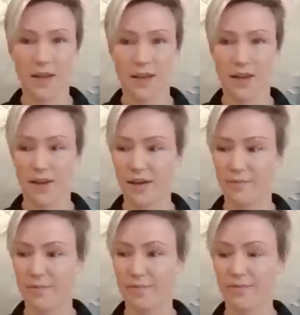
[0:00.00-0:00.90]
I
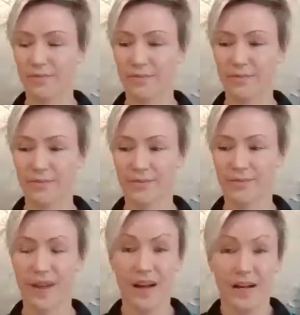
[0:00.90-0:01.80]

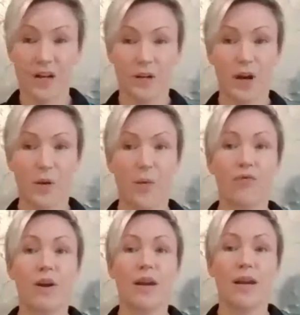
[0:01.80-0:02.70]
can only go
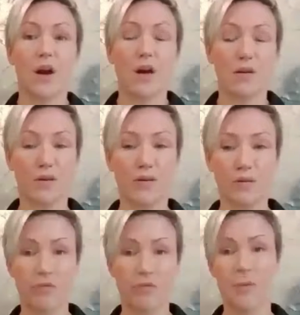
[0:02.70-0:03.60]
really on
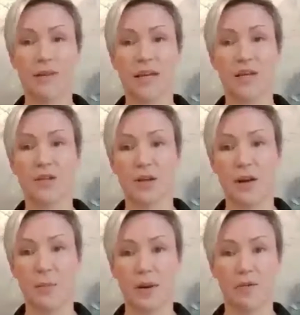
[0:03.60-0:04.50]
recommendation and
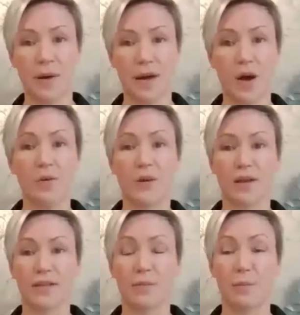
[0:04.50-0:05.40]
a bit of my own
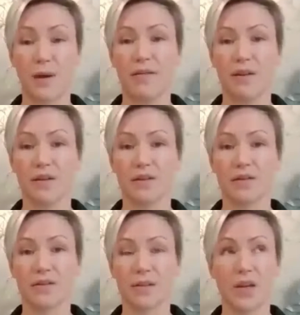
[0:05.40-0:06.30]

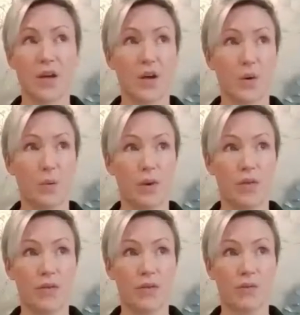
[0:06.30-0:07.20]
experience
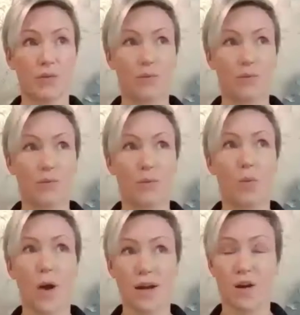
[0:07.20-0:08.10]
with
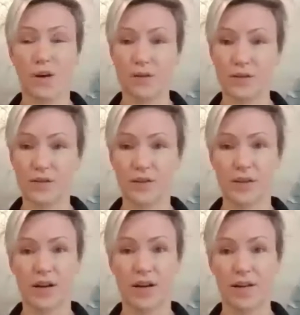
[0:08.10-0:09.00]
weight loss,
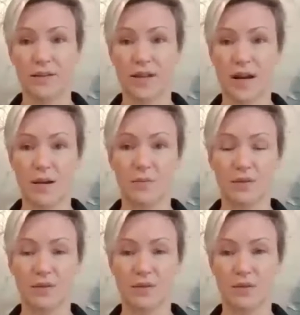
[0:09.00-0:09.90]
and at
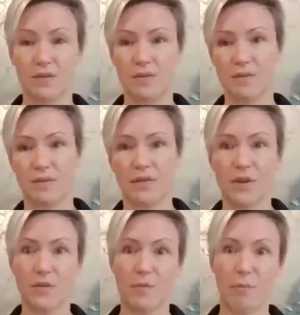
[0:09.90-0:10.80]
times, you
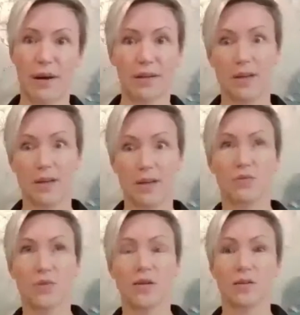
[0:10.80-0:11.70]
know, battling with
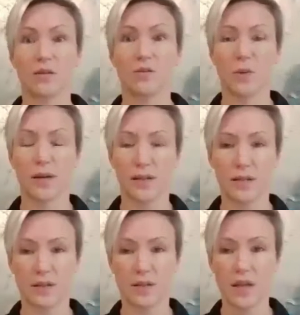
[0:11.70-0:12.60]
trying to lose weight.
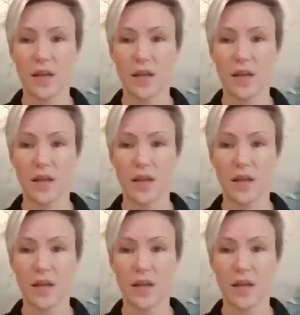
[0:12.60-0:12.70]
And